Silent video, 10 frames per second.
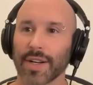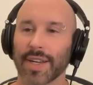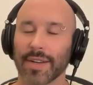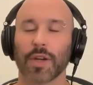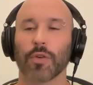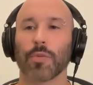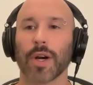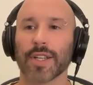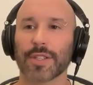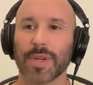it
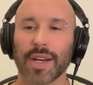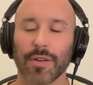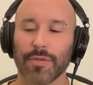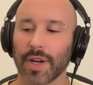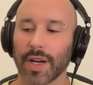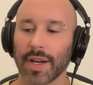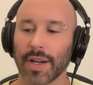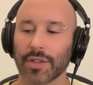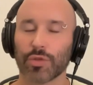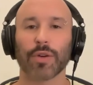reminds me of
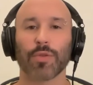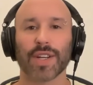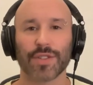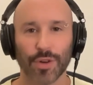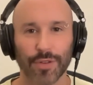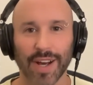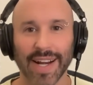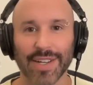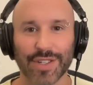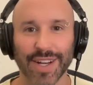Trent Reznor of
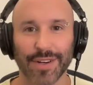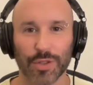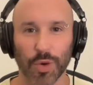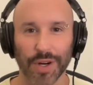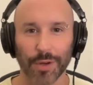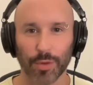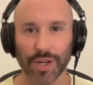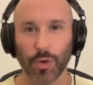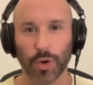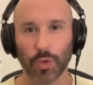Nine Inch Nails, where he'll
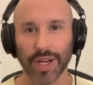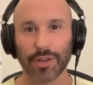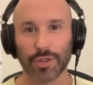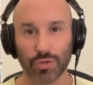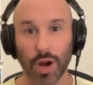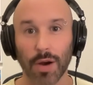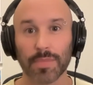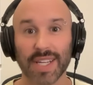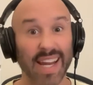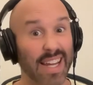record real
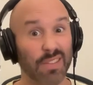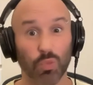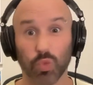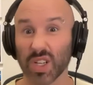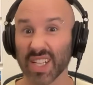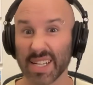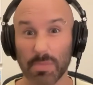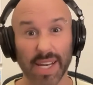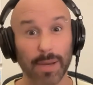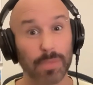drums and then really
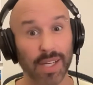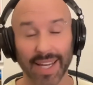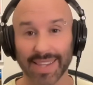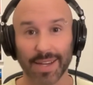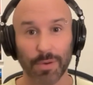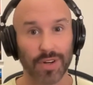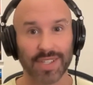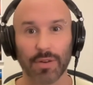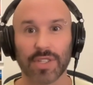manipulate them where it sounds like a